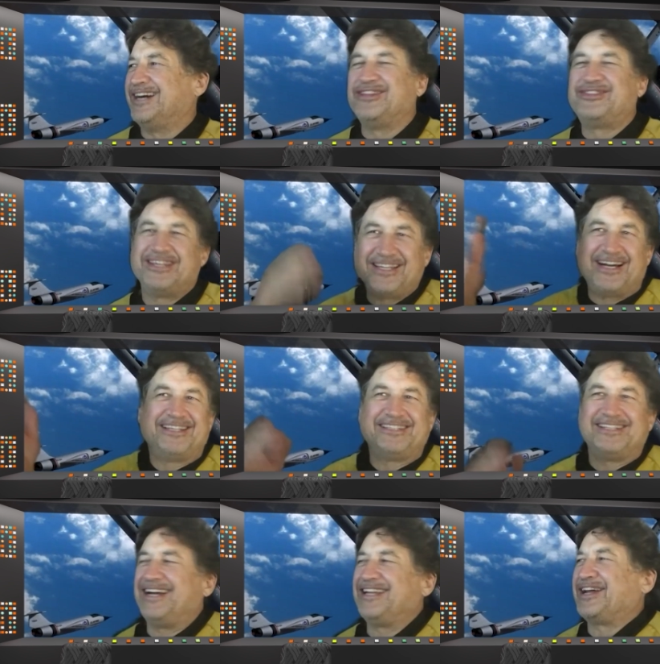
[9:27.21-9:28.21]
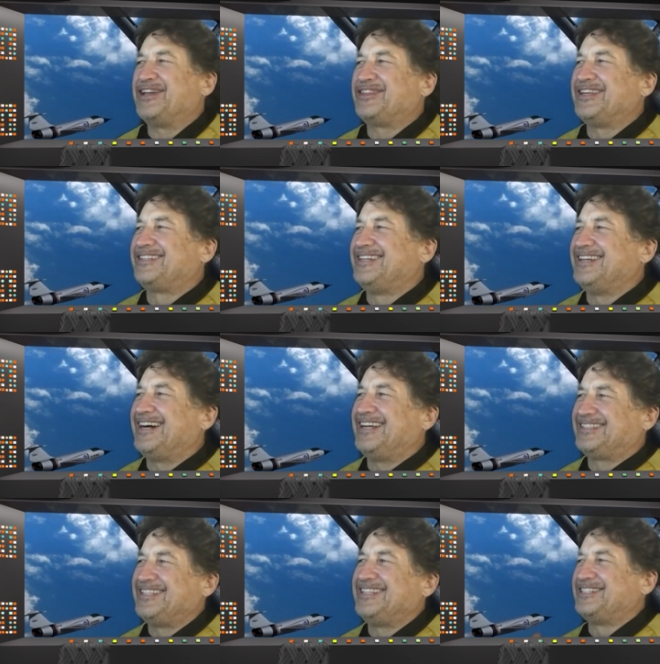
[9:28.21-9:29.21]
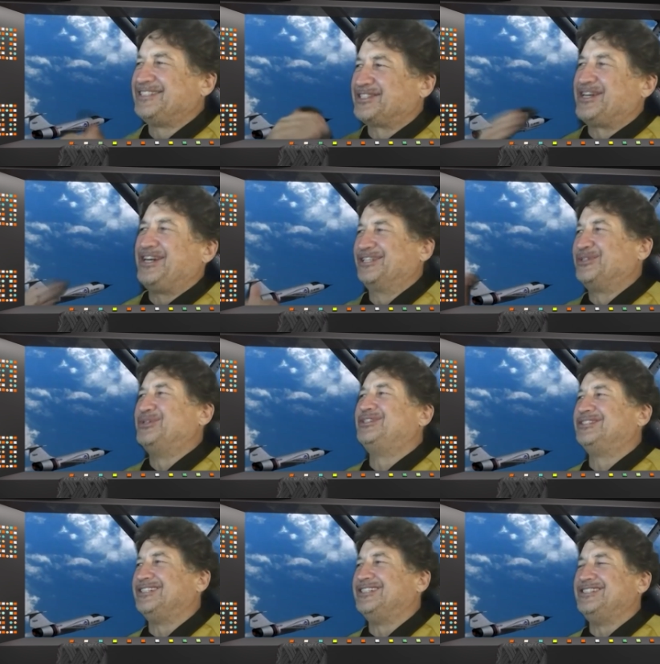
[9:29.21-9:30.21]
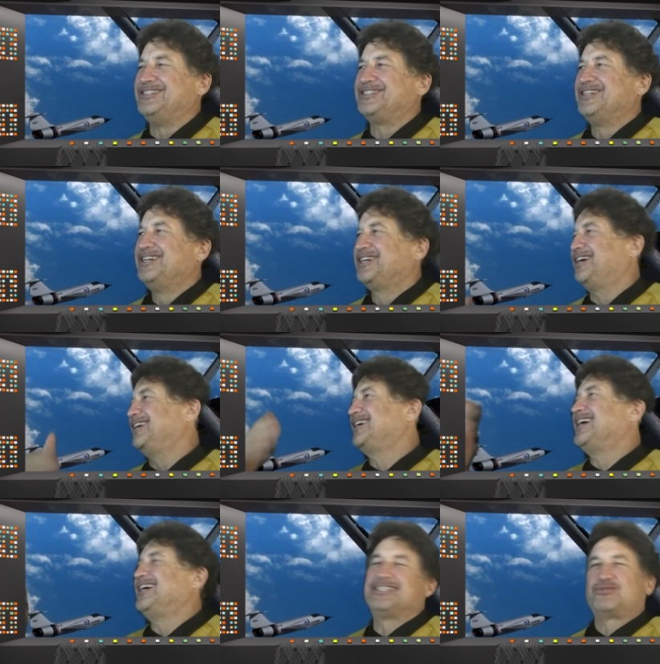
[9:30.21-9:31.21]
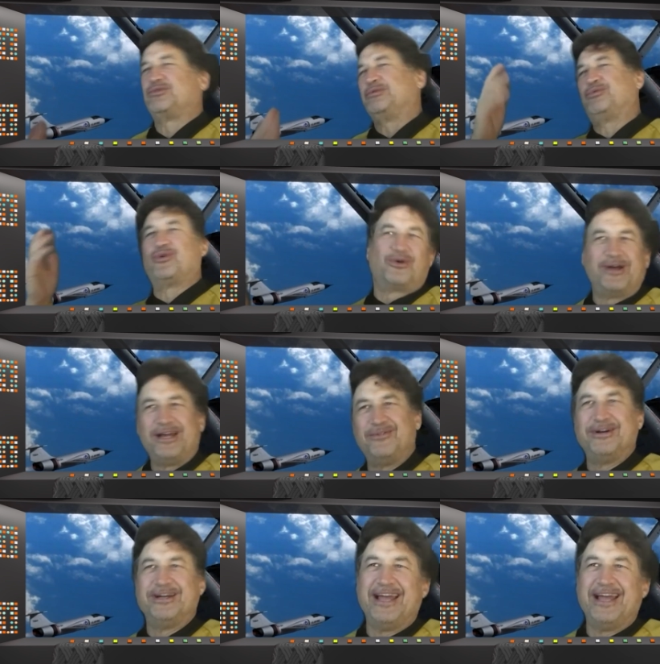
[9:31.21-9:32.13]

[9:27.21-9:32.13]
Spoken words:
I think it's kind of cool that he's kind of got this rapport right away.